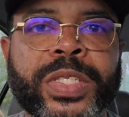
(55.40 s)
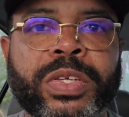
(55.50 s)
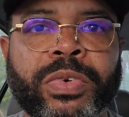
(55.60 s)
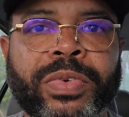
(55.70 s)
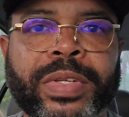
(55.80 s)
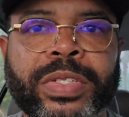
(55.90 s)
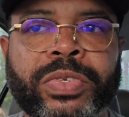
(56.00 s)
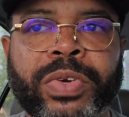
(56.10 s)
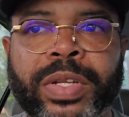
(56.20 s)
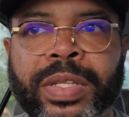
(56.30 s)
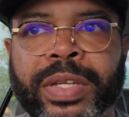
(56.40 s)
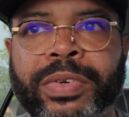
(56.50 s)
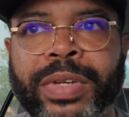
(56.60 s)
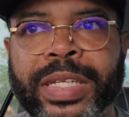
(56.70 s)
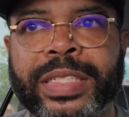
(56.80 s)
So you are
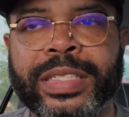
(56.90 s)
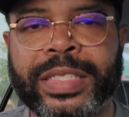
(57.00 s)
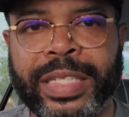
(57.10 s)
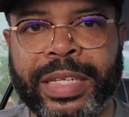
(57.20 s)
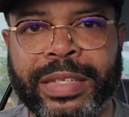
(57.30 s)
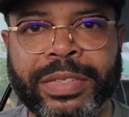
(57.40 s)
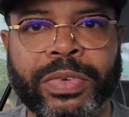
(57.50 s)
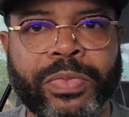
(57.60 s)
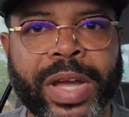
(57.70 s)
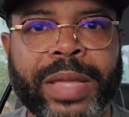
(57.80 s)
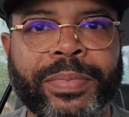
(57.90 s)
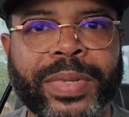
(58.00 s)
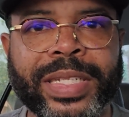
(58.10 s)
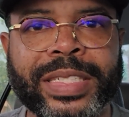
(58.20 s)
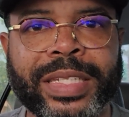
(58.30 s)
literally seeing the white
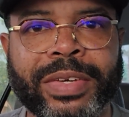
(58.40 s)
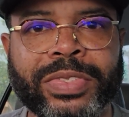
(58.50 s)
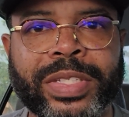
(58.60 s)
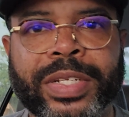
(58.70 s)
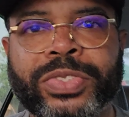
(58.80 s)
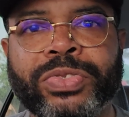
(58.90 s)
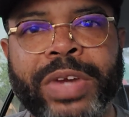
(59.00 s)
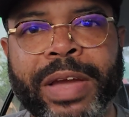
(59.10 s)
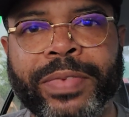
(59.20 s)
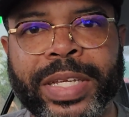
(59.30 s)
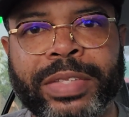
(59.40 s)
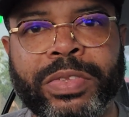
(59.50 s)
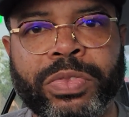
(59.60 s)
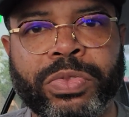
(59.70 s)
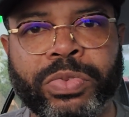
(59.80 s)
blood cells that are traveling
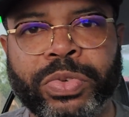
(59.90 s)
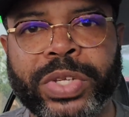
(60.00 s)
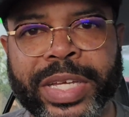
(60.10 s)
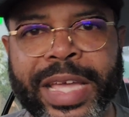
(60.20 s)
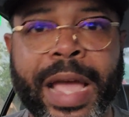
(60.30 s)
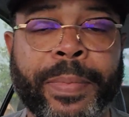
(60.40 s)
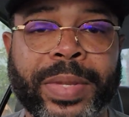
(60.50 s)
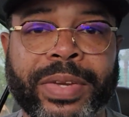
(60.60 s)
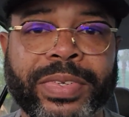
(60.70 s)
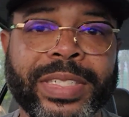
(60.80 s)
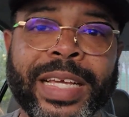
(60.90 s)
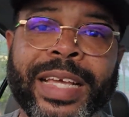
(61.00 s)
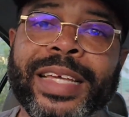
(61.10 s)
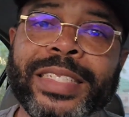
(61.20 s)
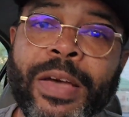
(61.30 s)
through your capillaries.
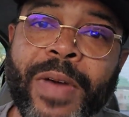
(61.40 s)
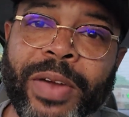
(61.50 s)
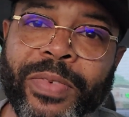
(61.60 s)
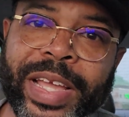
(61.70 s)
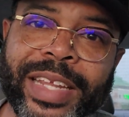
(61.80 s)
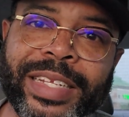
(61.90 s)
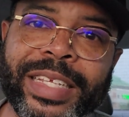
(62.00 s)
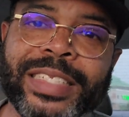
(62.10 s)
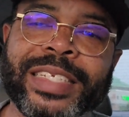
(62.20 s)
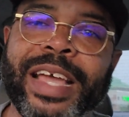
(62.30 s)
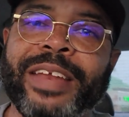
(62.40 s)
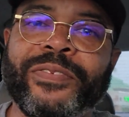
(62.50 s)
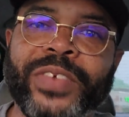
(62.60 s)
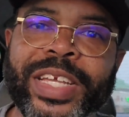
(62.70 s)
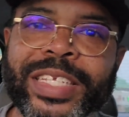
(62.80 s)
That's how I read it. It's kind
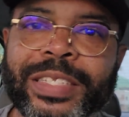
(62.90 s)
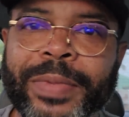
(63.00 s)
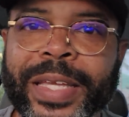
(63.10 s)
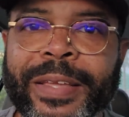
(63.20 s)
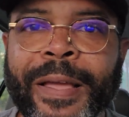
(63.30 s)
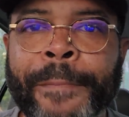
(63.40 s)
of freaky to me,